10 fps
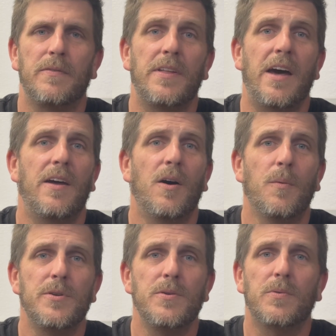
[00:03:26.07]
If that
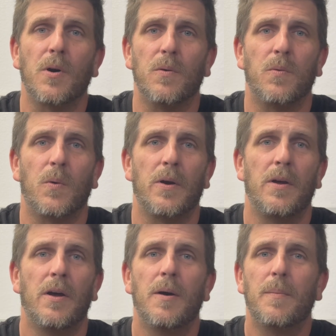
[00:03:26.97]
helps you, go for it.
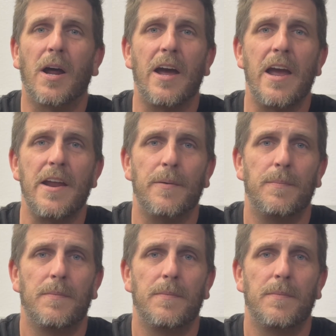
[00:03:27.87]
But I hate them.